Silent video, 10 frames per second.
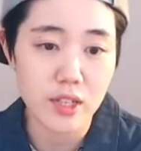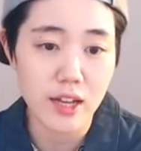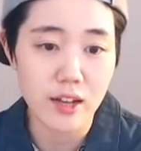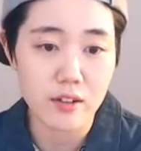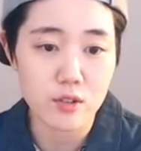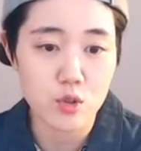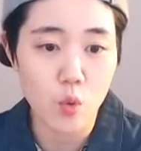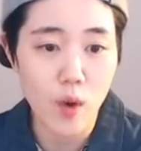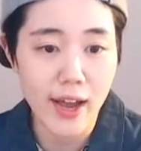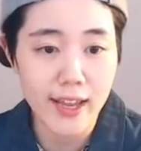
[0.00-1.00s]
down. So
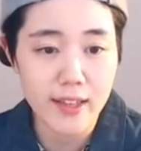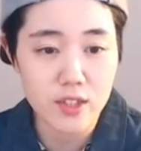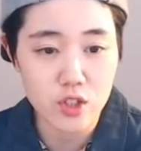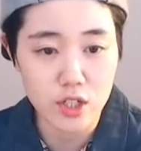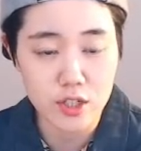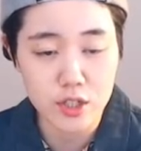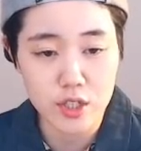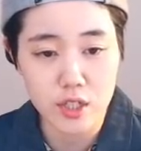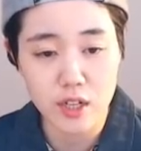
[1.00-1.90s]
white just